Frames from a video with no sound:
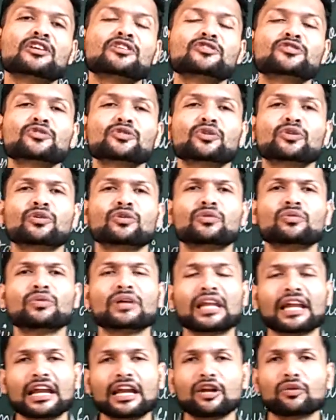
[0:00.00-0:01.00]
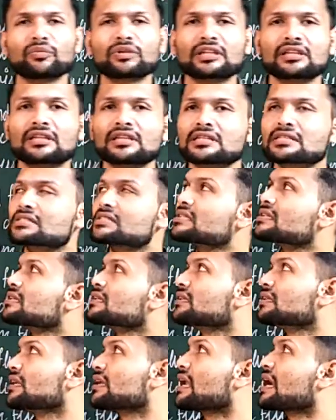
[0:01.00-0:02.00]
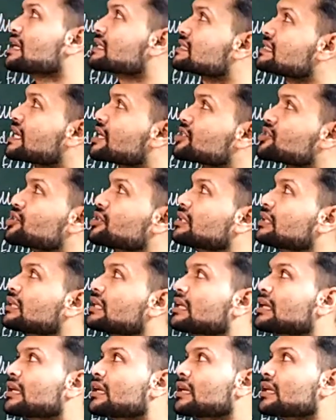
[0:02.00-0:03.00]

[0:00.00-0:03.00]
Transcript: So we'll end with this, the last section,